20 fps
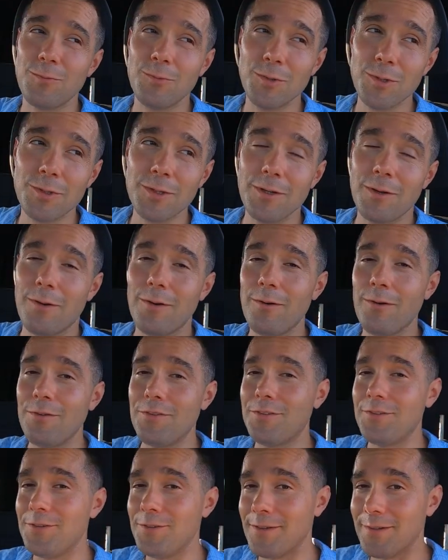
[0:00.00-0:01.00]
really
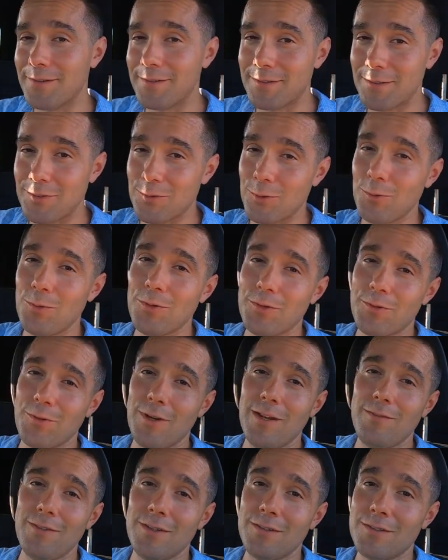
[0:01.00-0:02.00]
hard to like control the
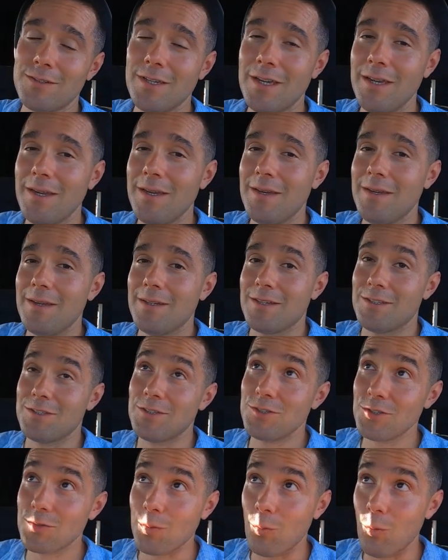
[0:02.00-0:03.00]
cravings because
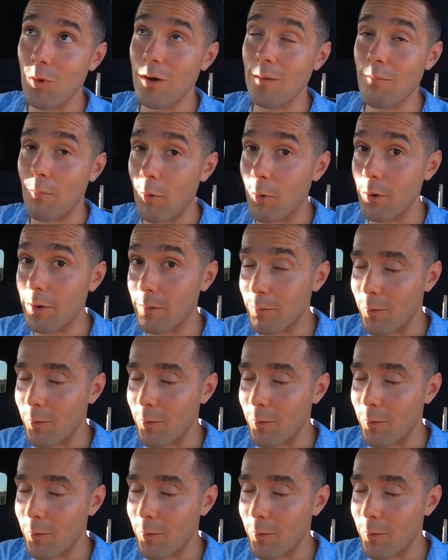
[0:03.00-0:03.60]
you just want more